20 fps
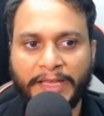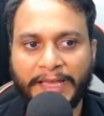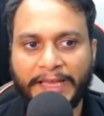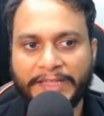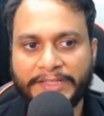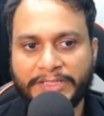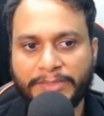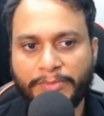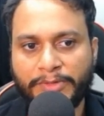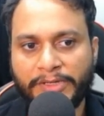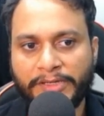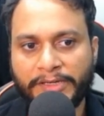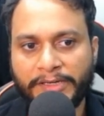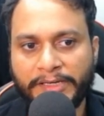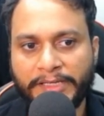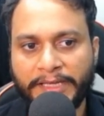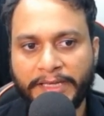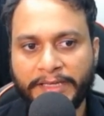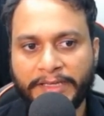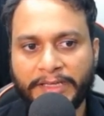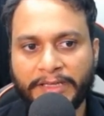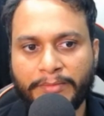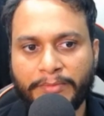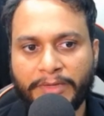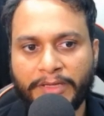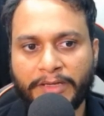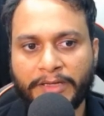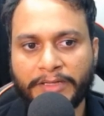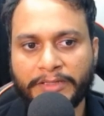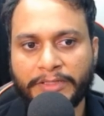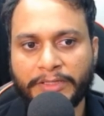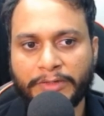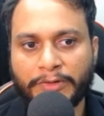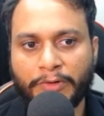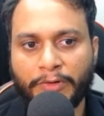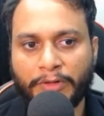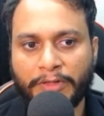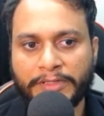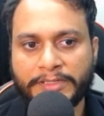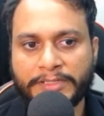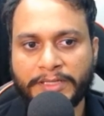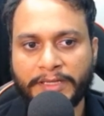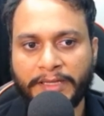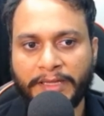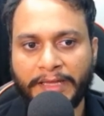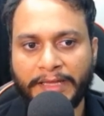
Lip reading: and similarly I can make other calls,